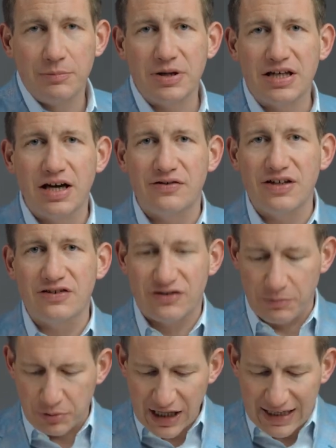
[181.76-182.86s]
because these
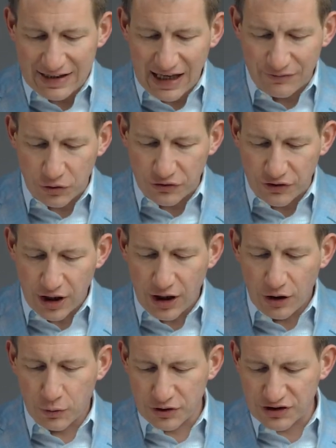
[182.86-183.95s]
supply levels,
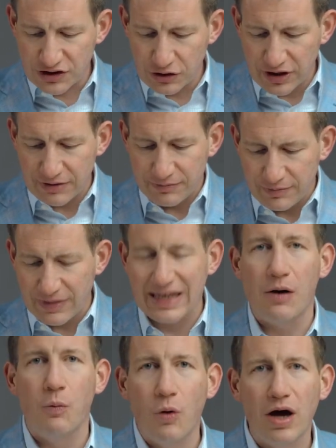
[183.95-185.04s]
we're still at like
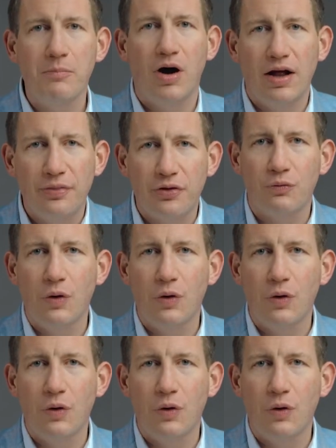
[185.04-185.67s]
a one month,